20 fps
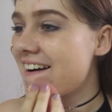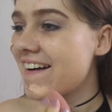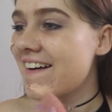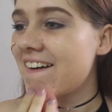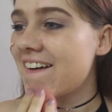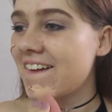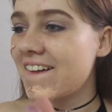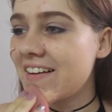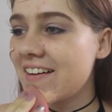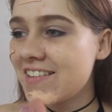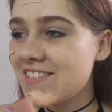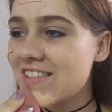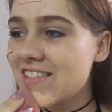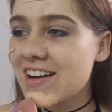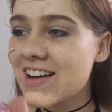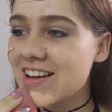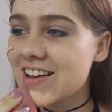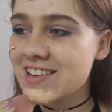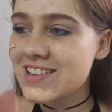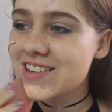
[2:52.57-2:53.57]
Oh,
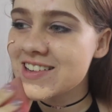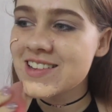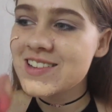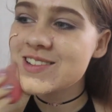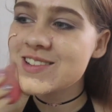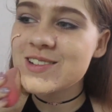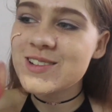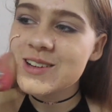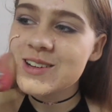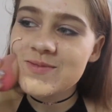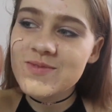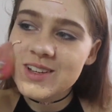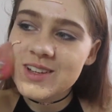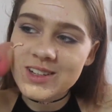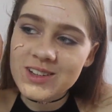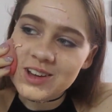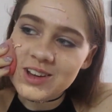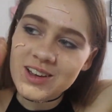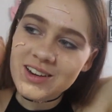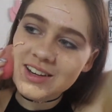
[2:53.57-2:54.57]
Everlasting, you're doing me
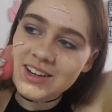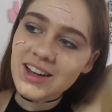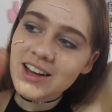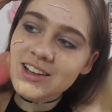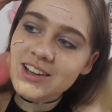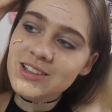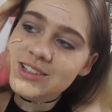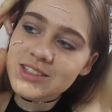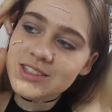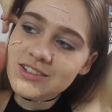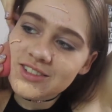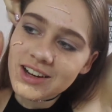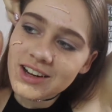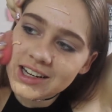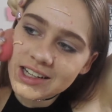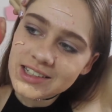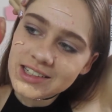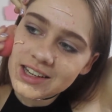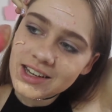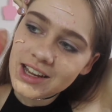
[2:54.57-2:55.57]
dirty. I used to
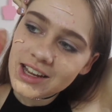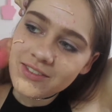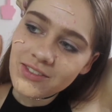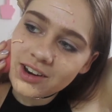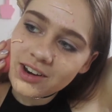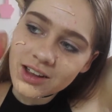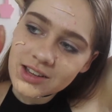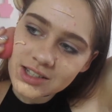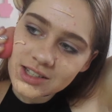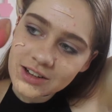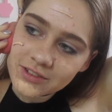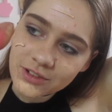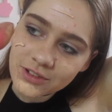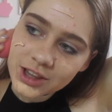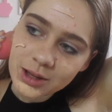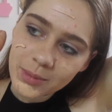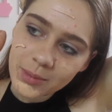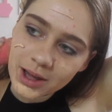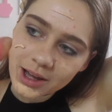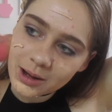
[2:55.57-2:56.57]
really dig Everlasting for
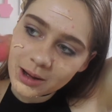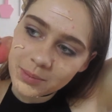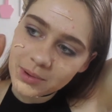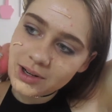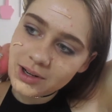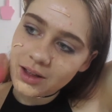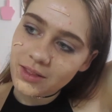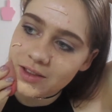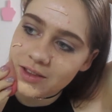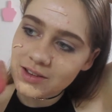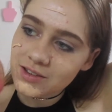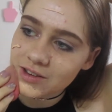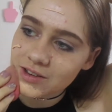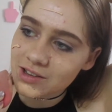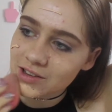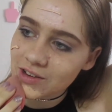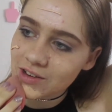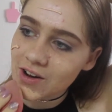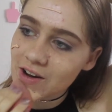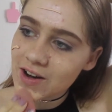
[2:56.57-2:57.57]
the makeup, but now they
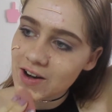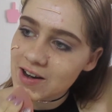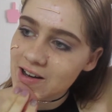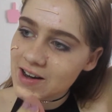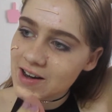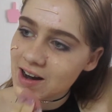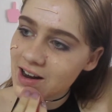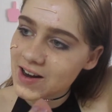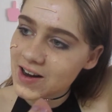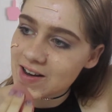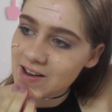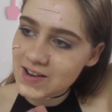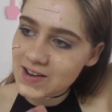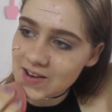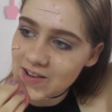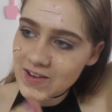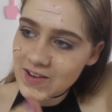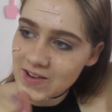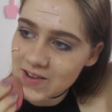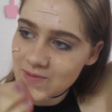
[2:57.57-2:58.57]
just totally like
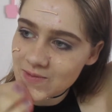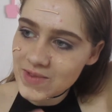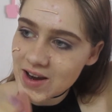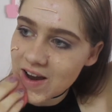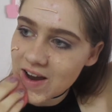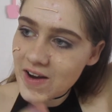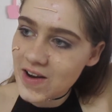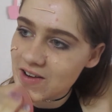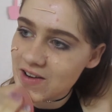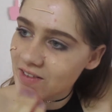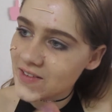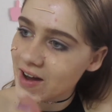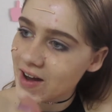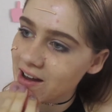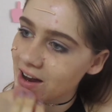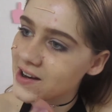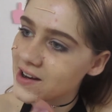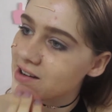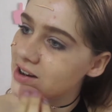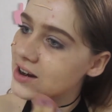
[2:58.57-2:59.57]
screwed me over.